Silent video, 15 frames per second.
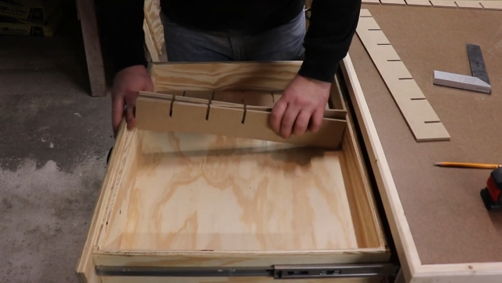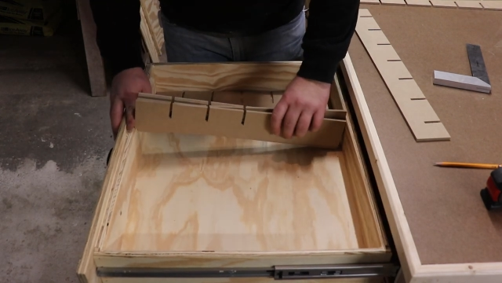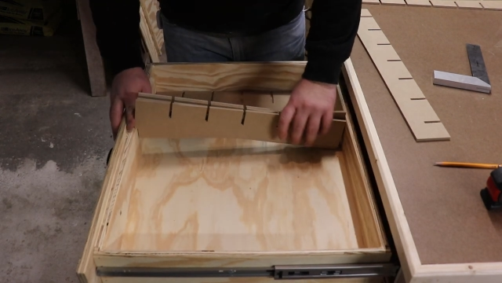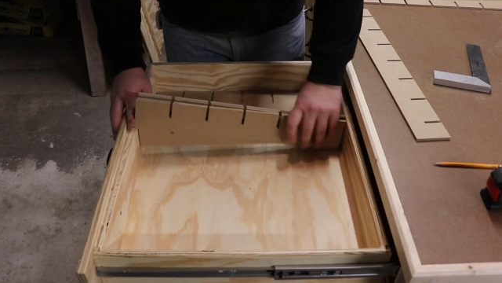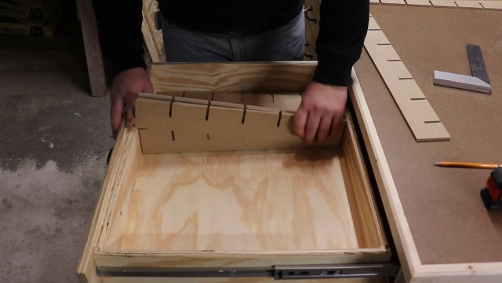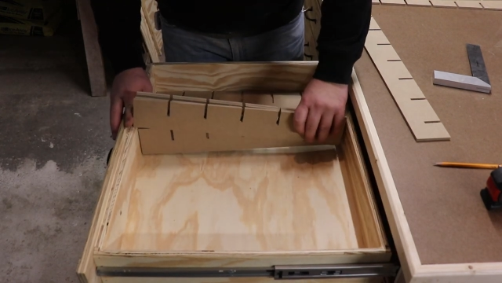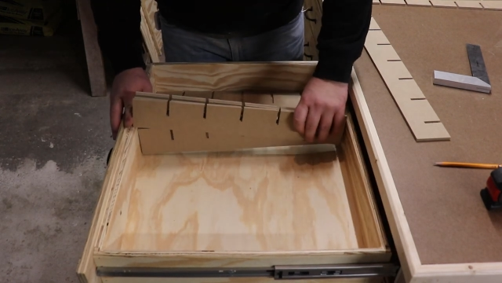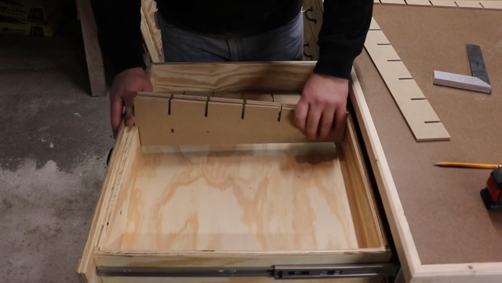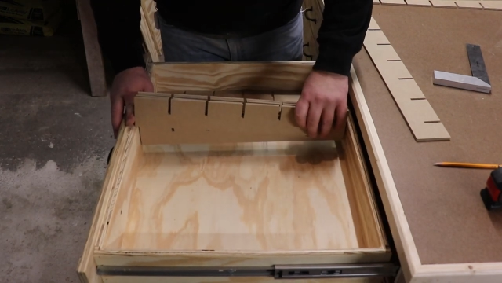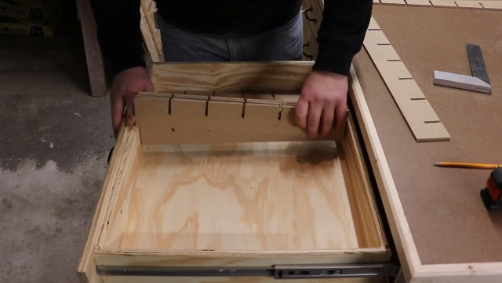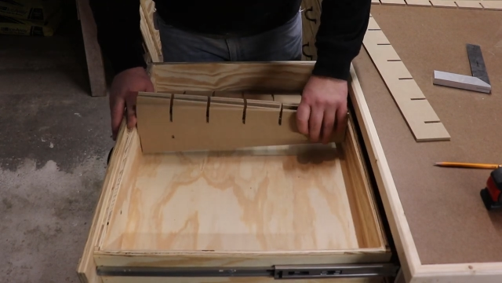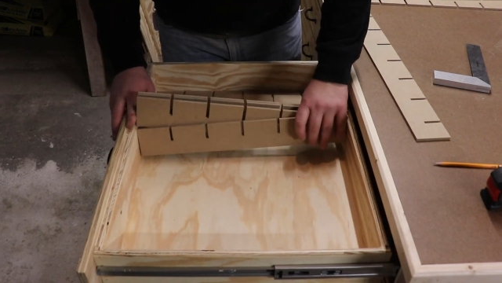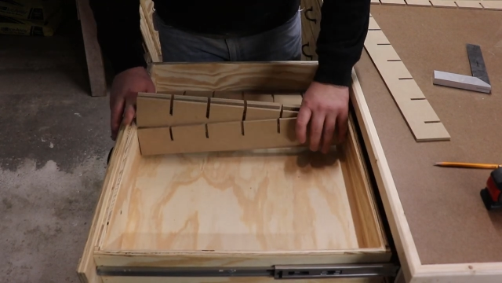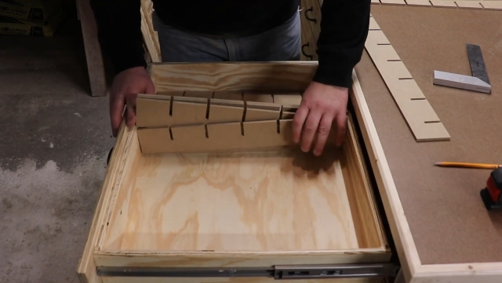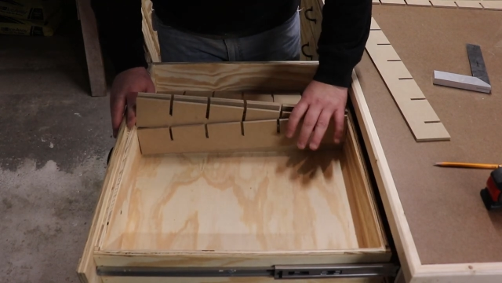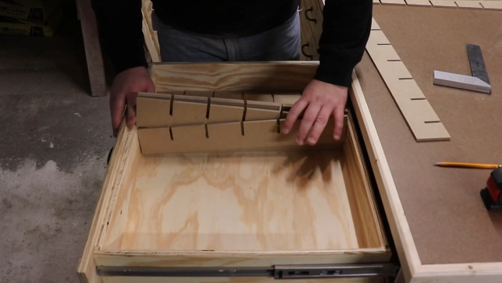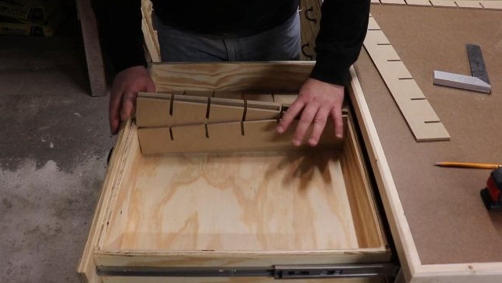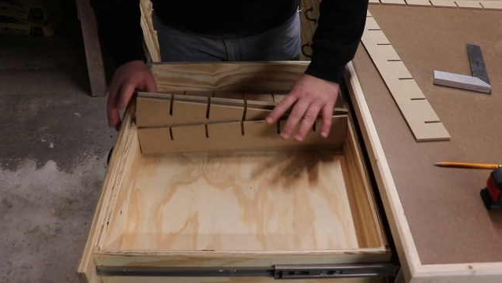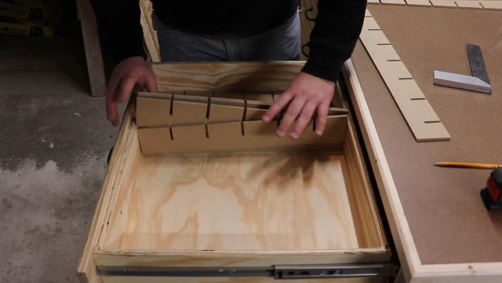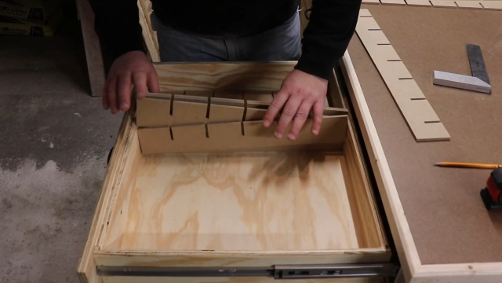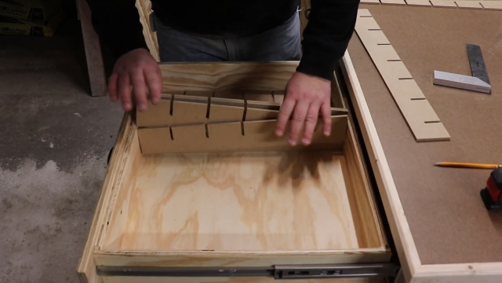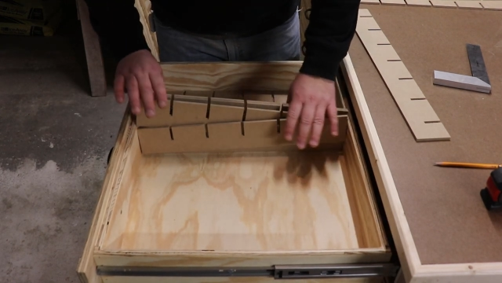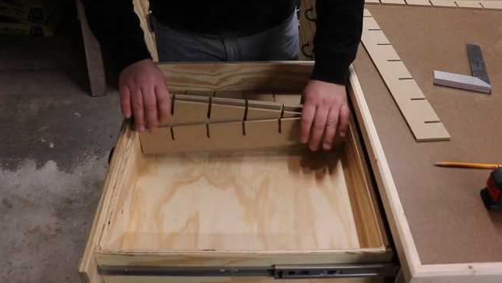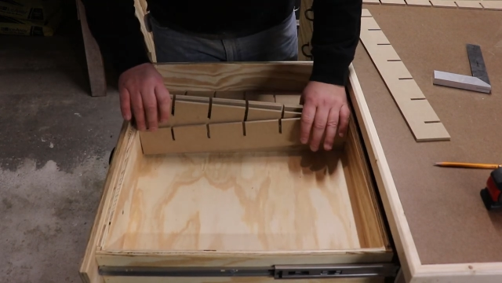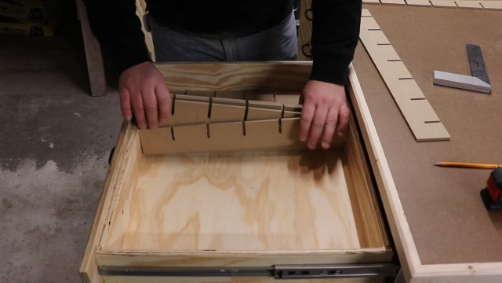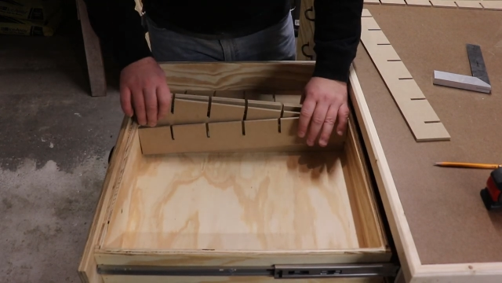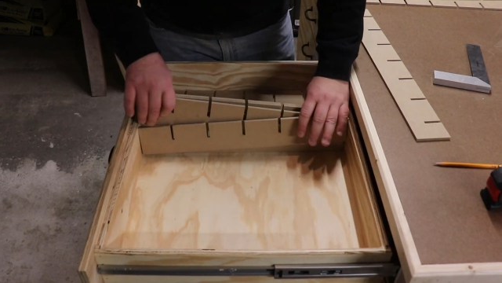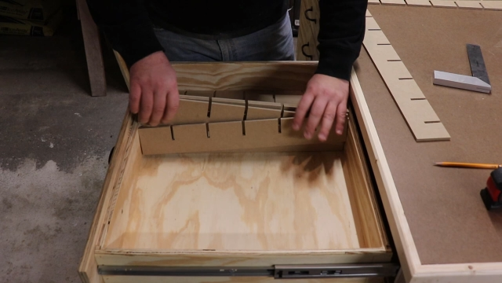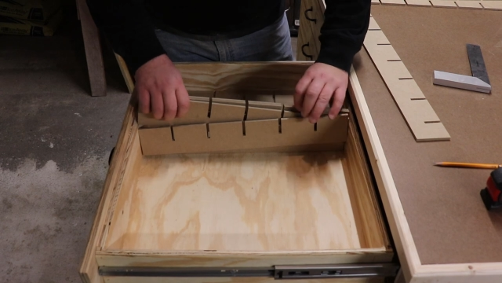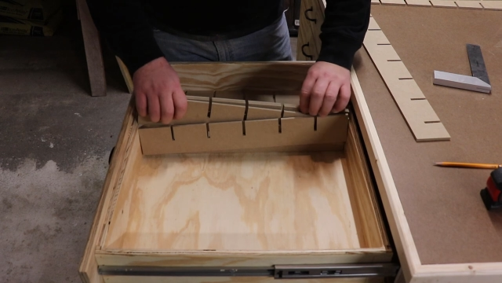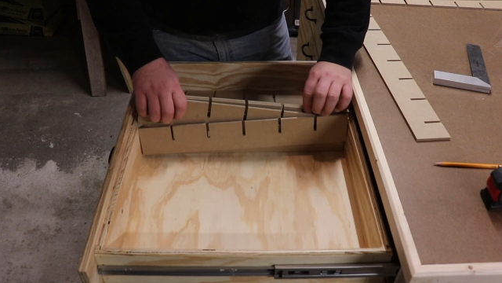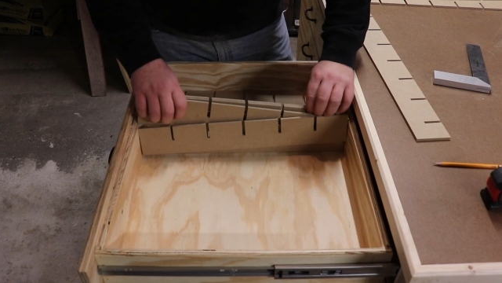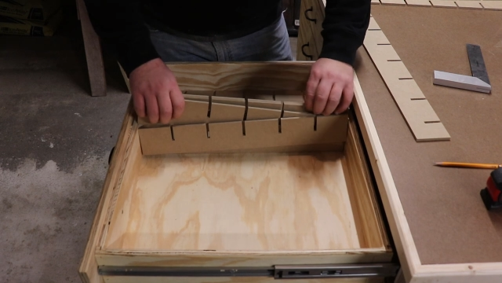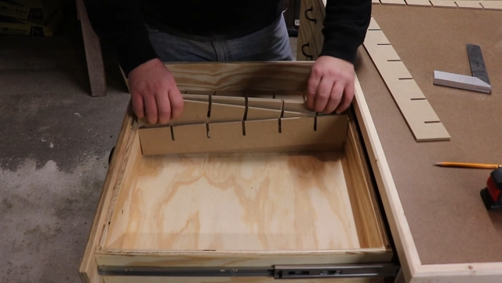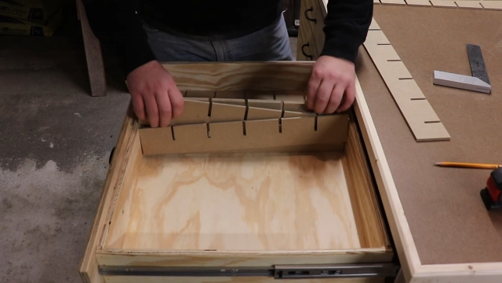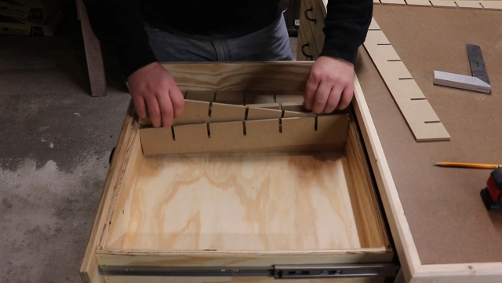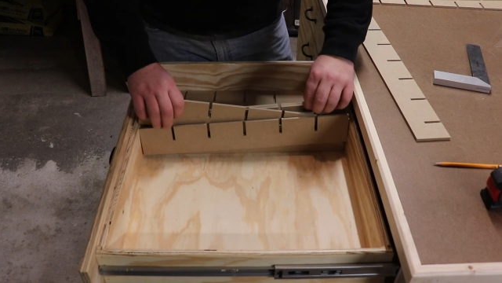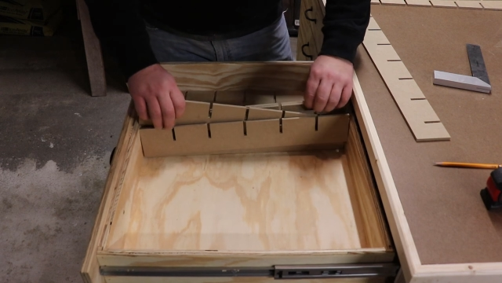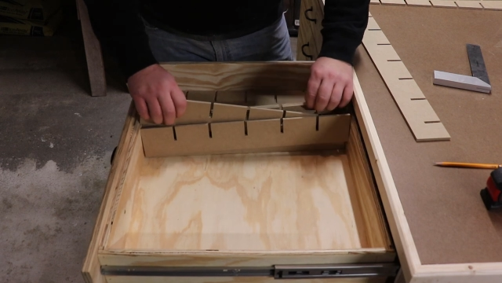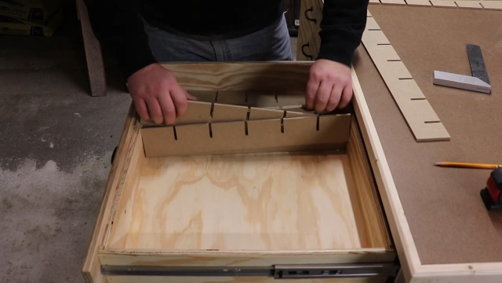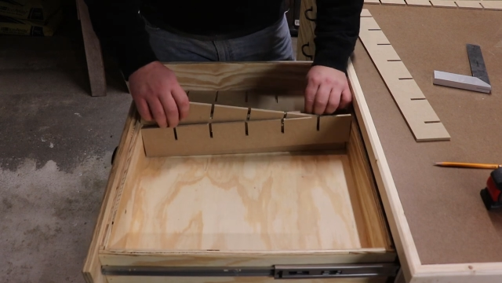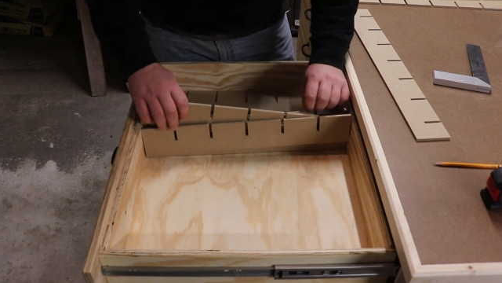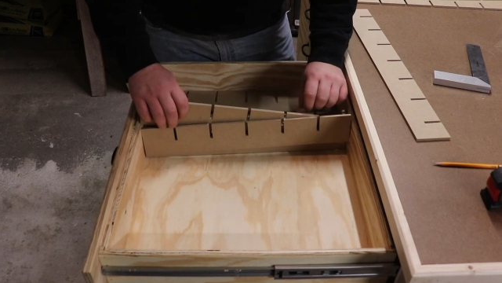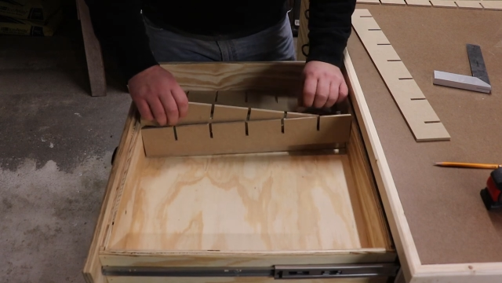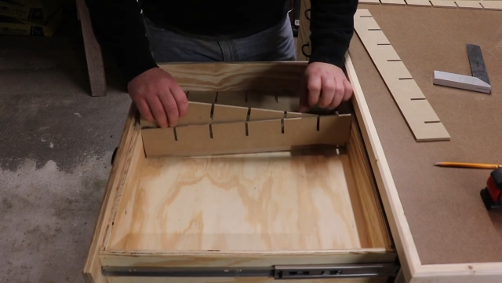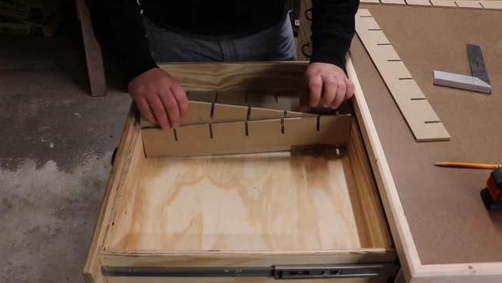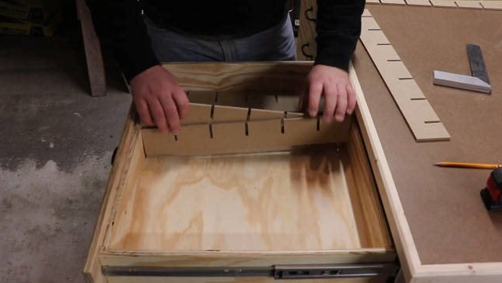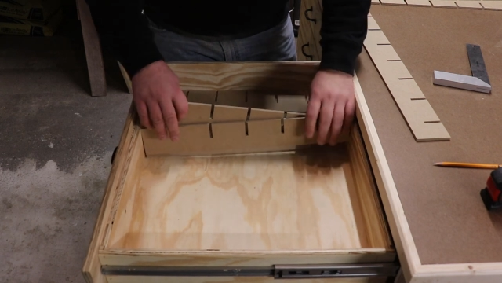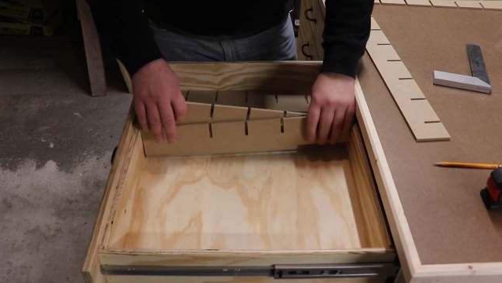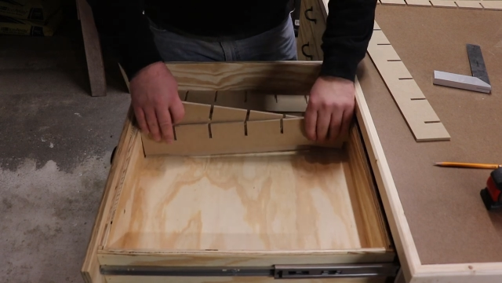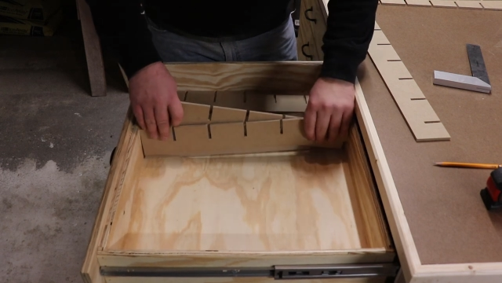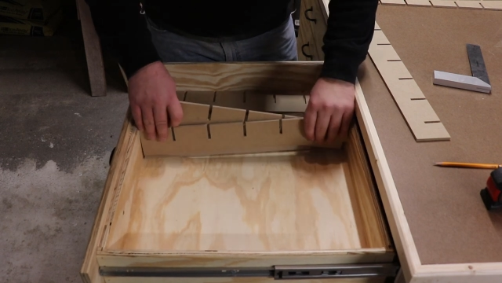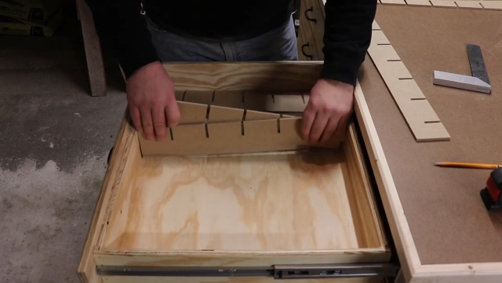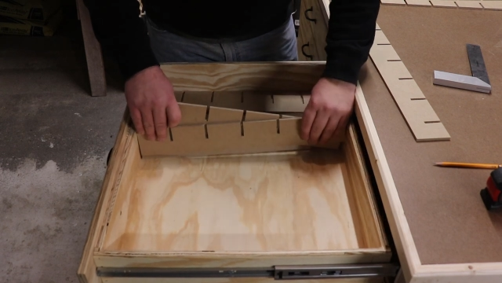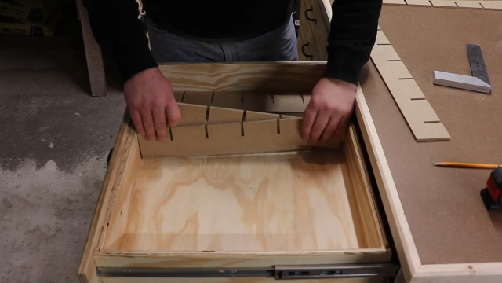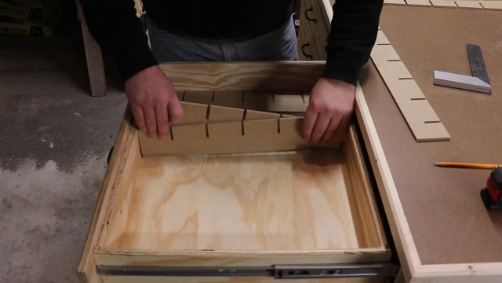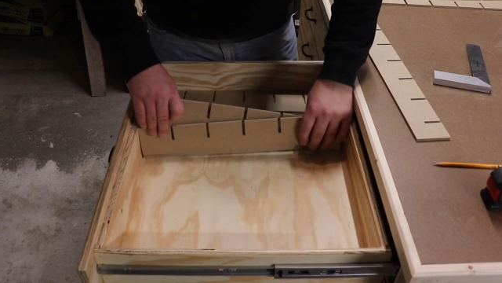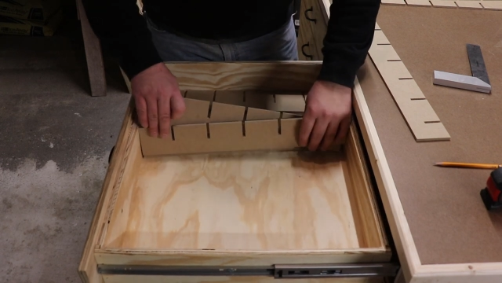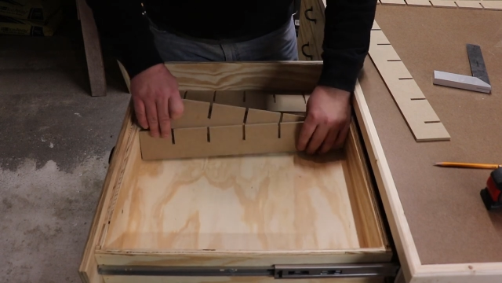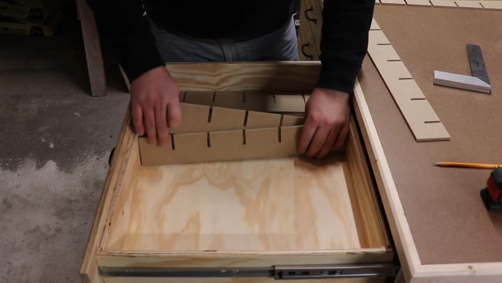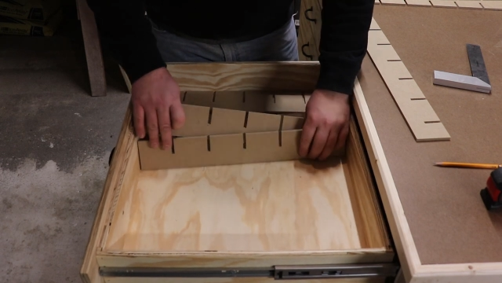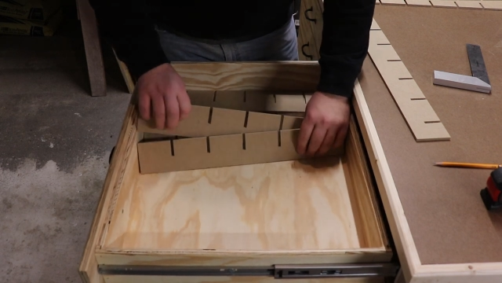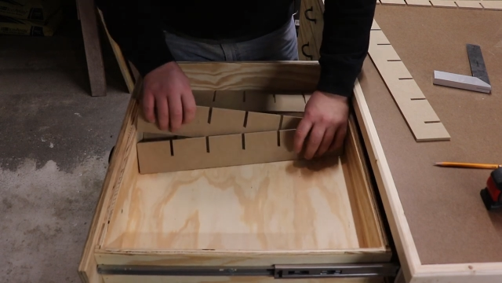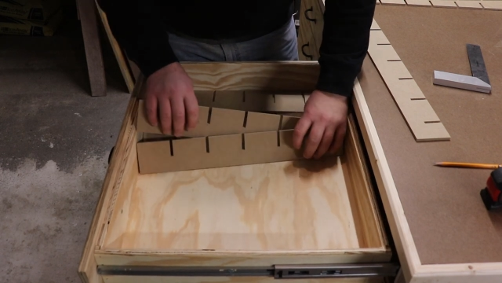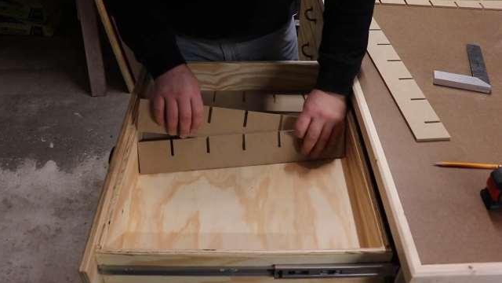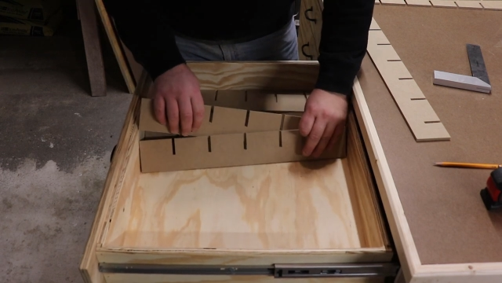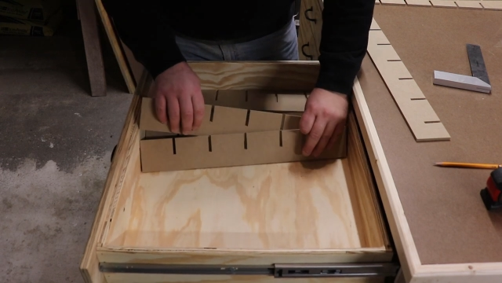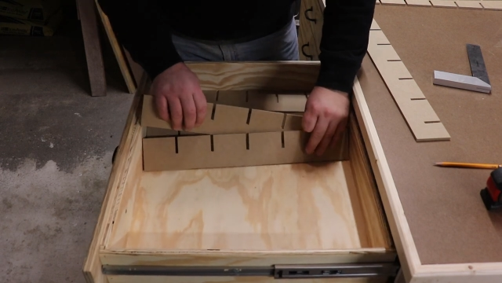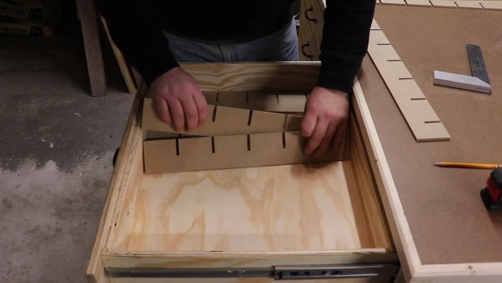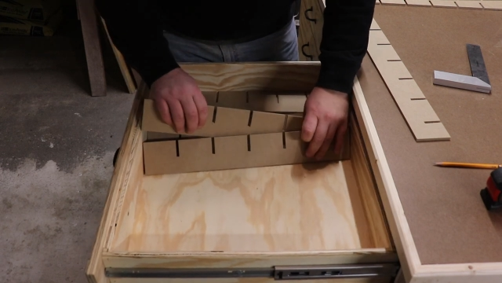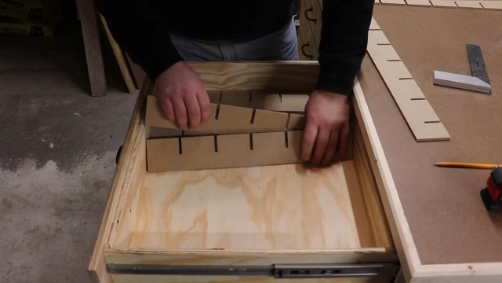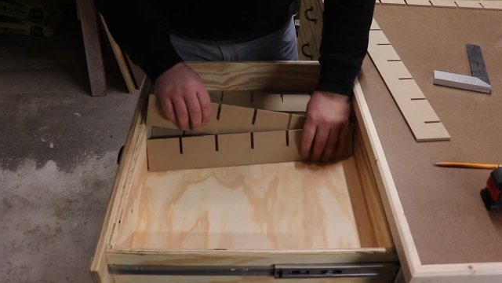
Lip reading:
No face is visible, so there are no lips to read.